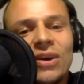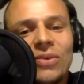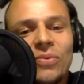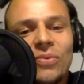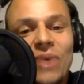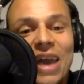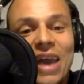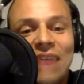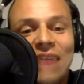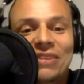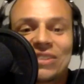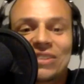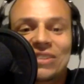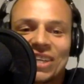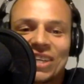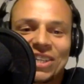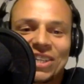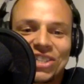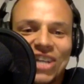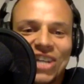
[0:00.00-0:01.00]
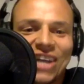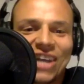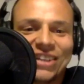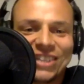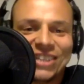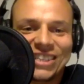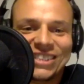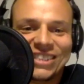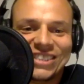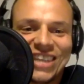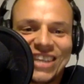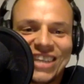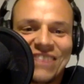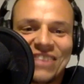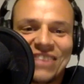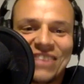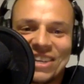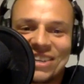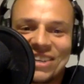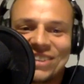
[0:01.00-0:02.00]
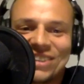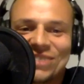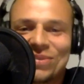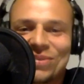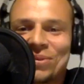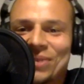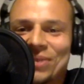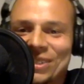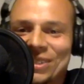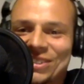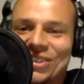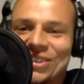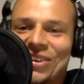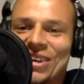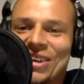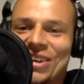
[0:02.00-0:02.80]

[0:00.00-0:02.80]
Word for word: We haven't seen each other in seven years. We were talking